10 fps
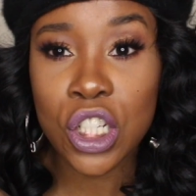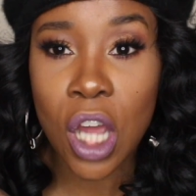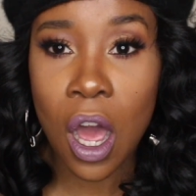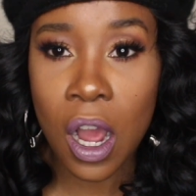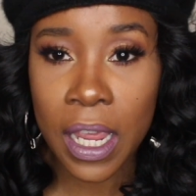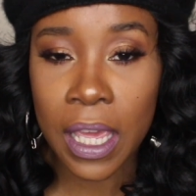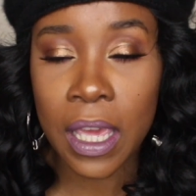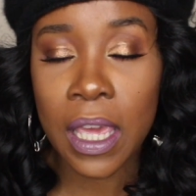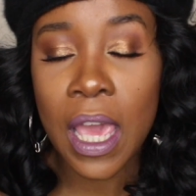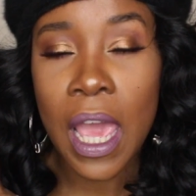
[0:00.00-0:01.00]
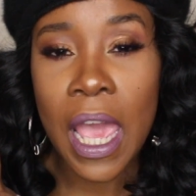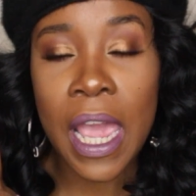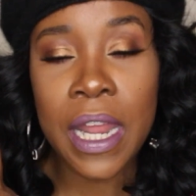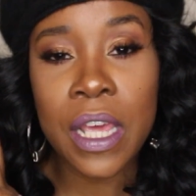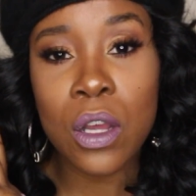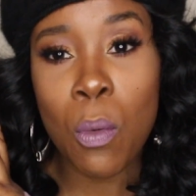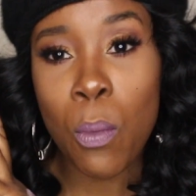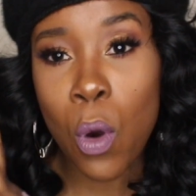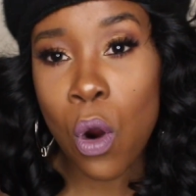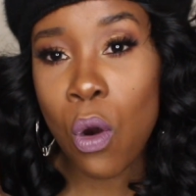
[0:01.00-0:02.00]
chalky and
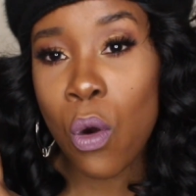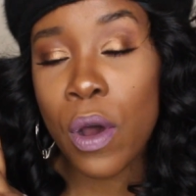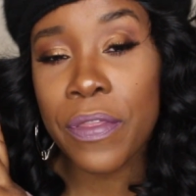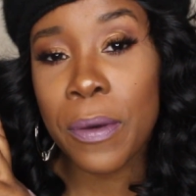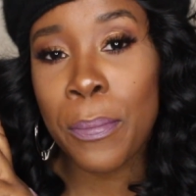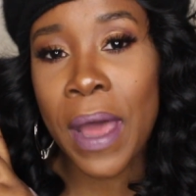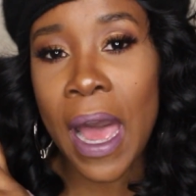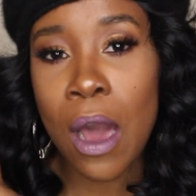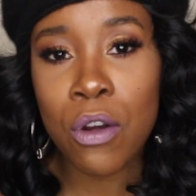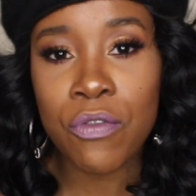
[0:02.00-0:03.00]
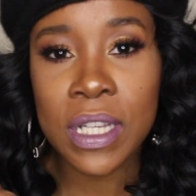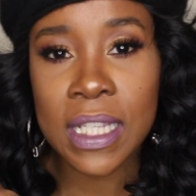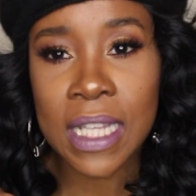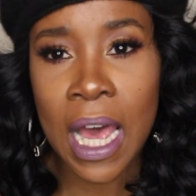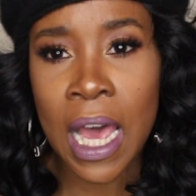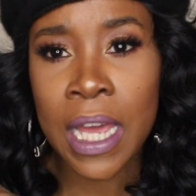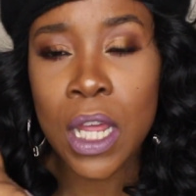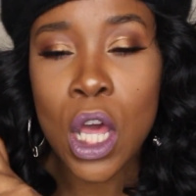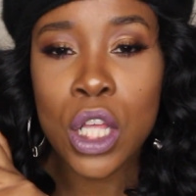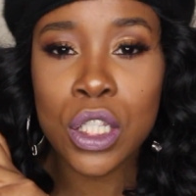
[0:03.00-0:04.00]
more on the powdery side.
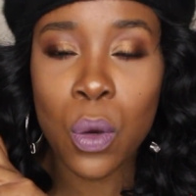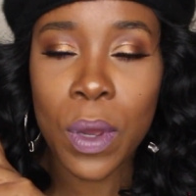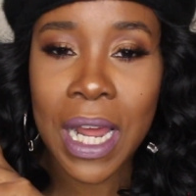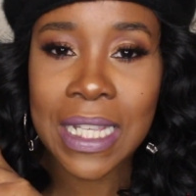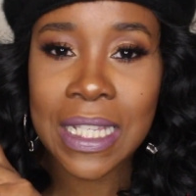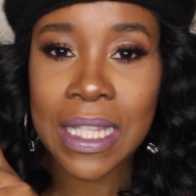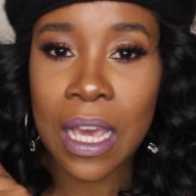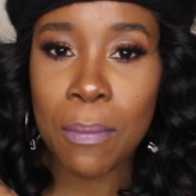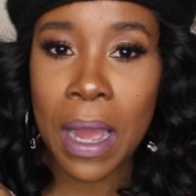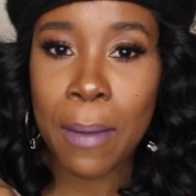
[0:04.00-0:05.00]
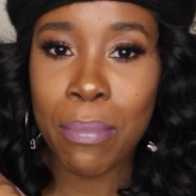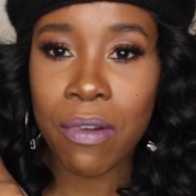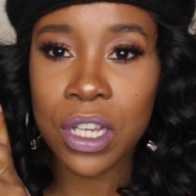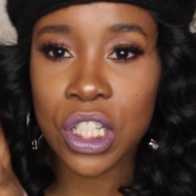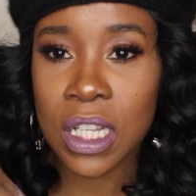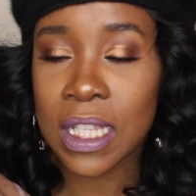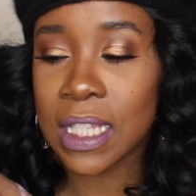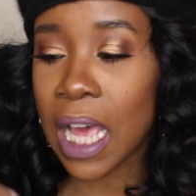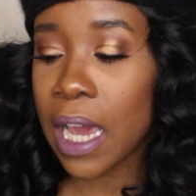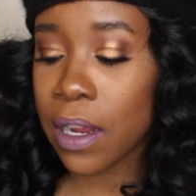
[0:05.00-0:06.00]
So when I stick my brush
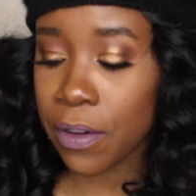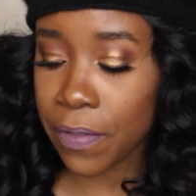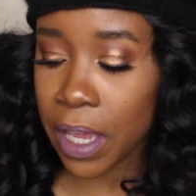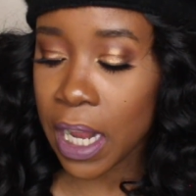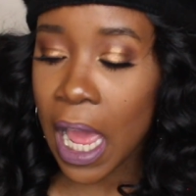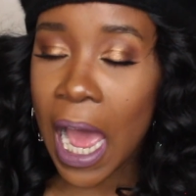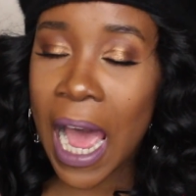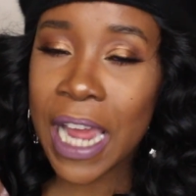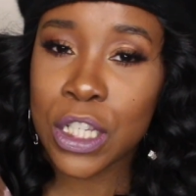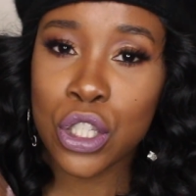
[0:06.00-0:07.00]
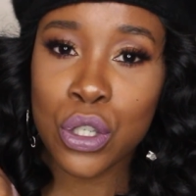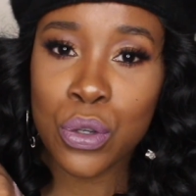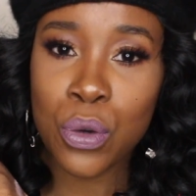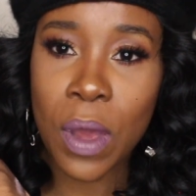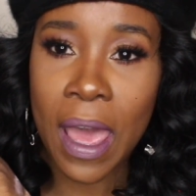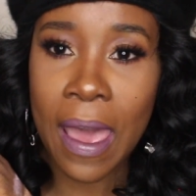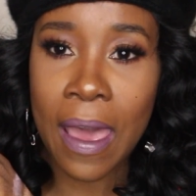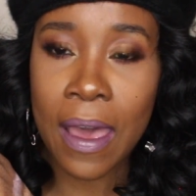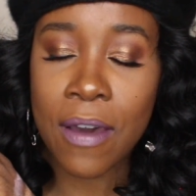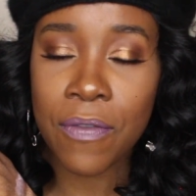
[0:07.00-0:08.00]
inside of it, I do
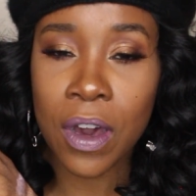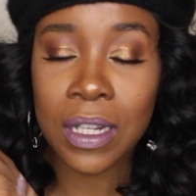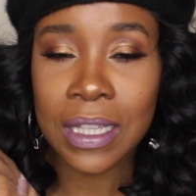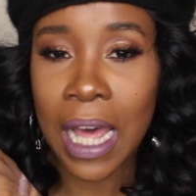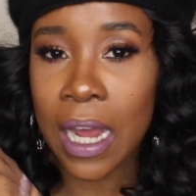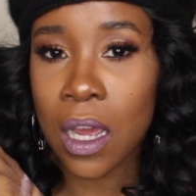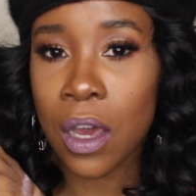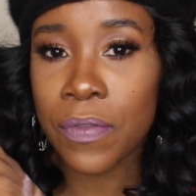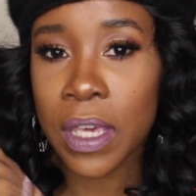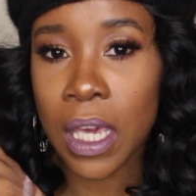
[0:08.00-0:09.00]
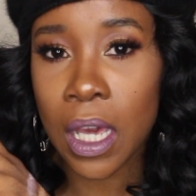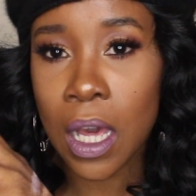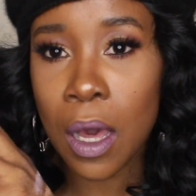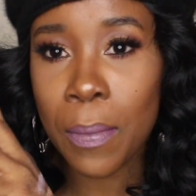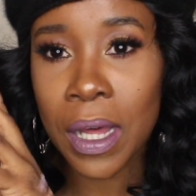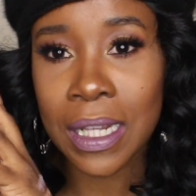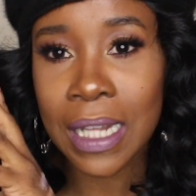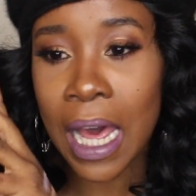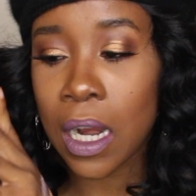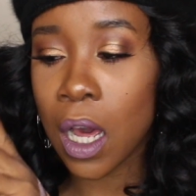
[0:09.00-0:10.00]
have a lot of kick up, a
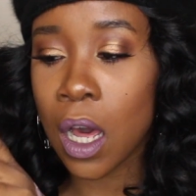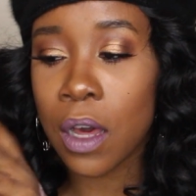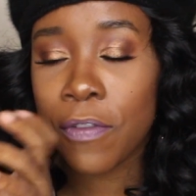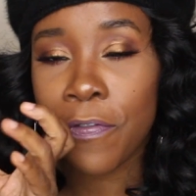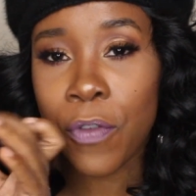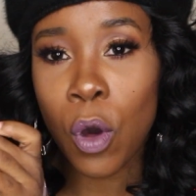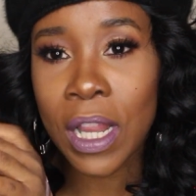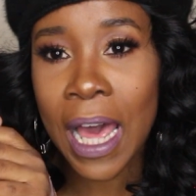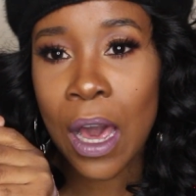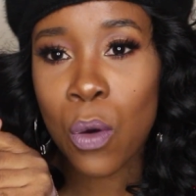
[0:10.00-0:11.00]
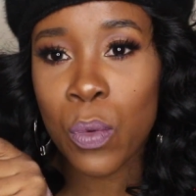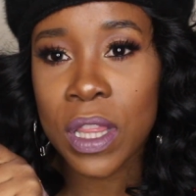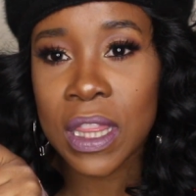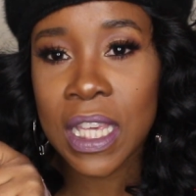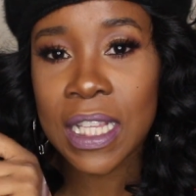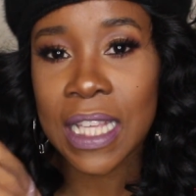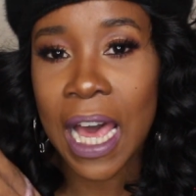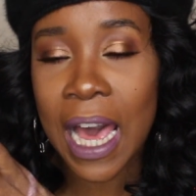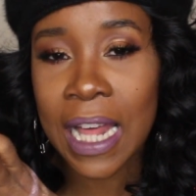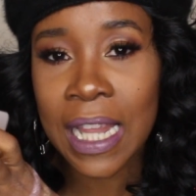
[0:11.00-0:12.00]
lot of fallout with these
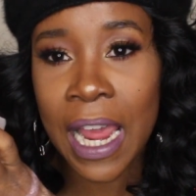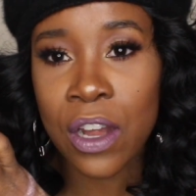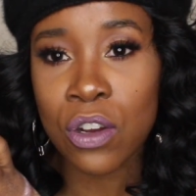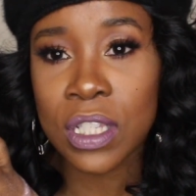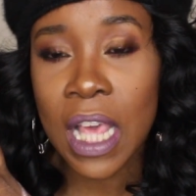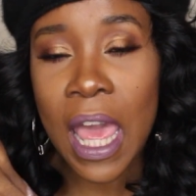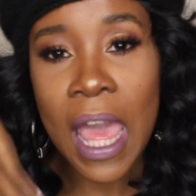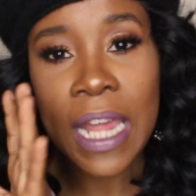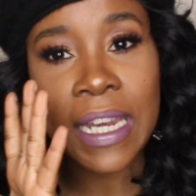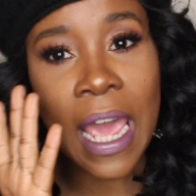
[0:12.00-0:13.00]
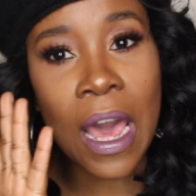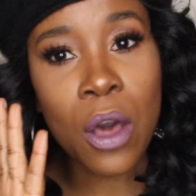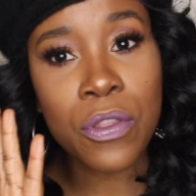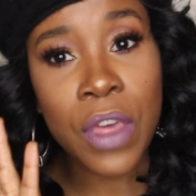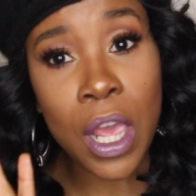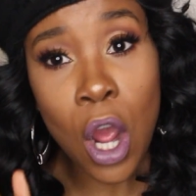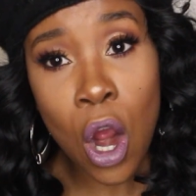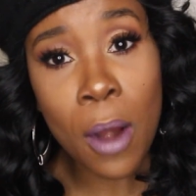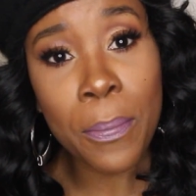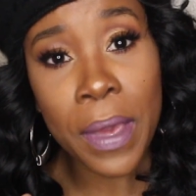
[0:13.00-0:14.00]
highlighters. Now they
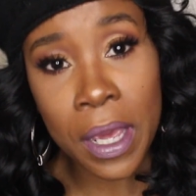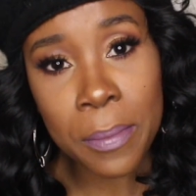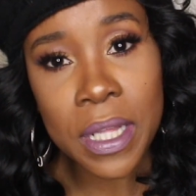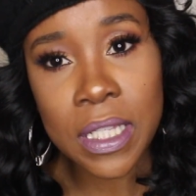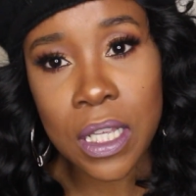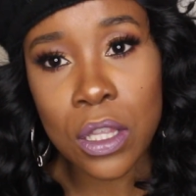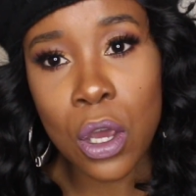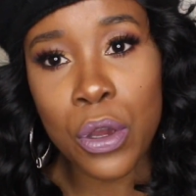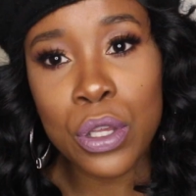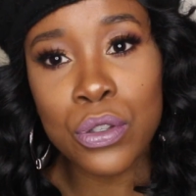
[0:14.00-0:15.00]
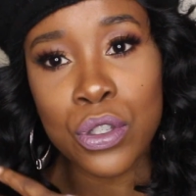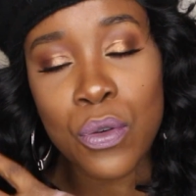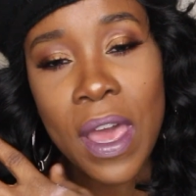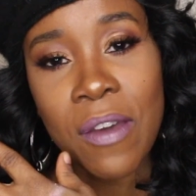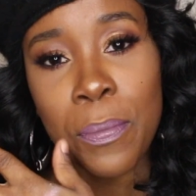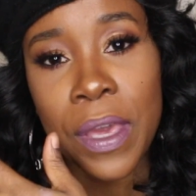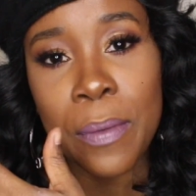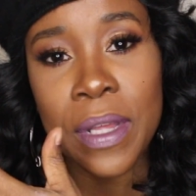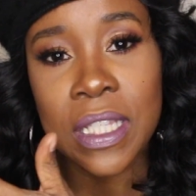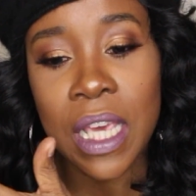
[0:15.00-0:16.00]
are pigmented though. You do have
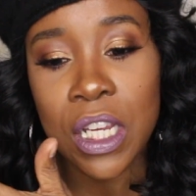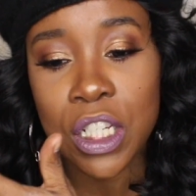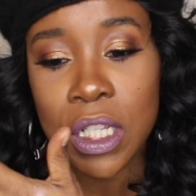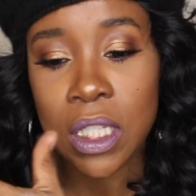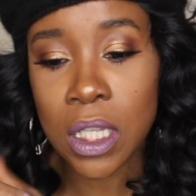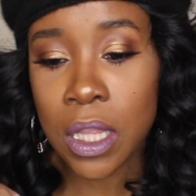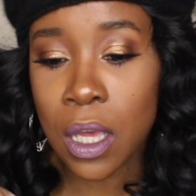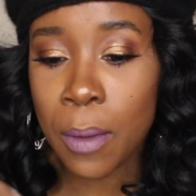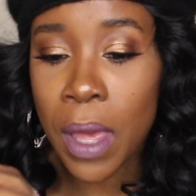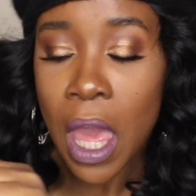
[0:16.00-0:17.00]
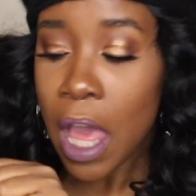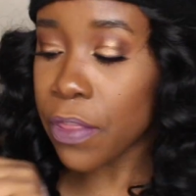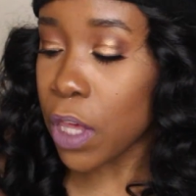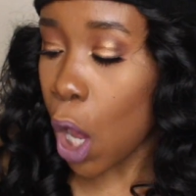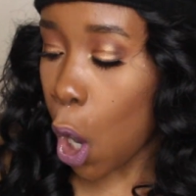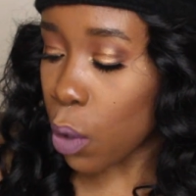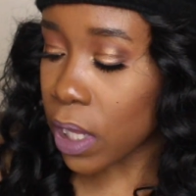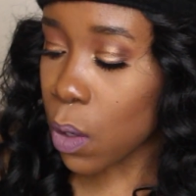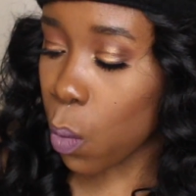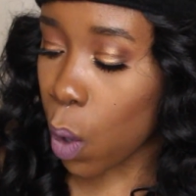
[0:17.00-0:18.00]
pigmentation to them. The
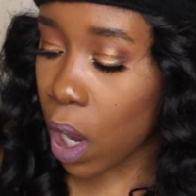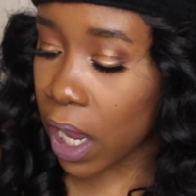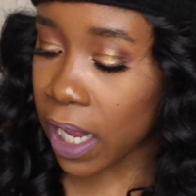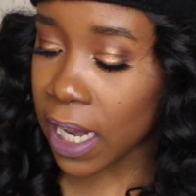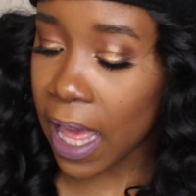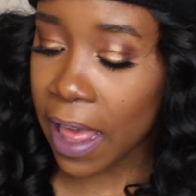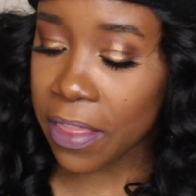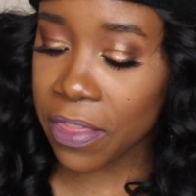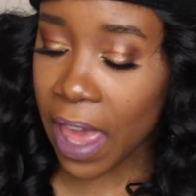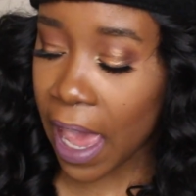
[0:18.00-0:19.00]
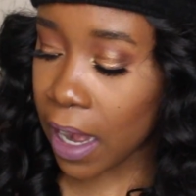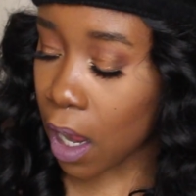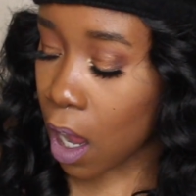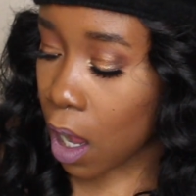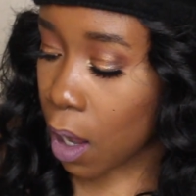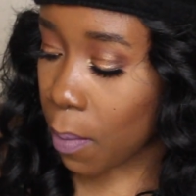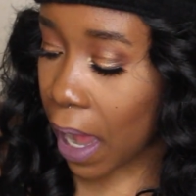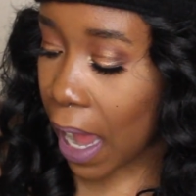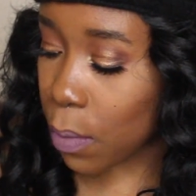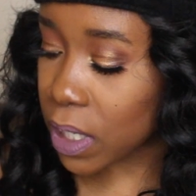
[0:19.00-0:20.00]
only one that
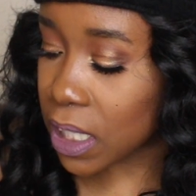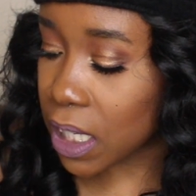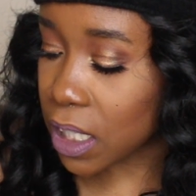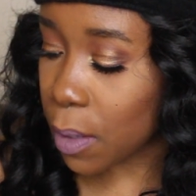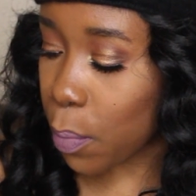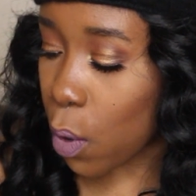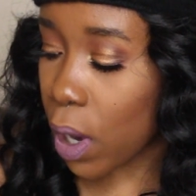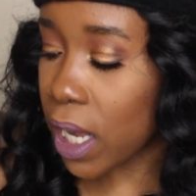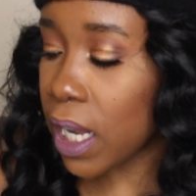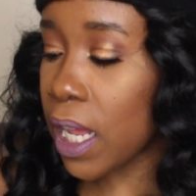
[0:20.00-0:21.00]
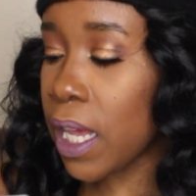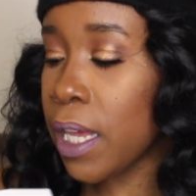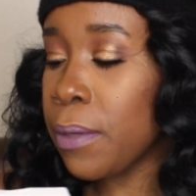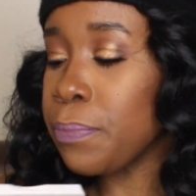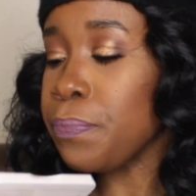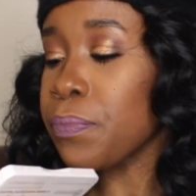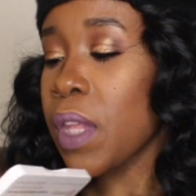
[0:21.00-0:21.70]
I was disappointed in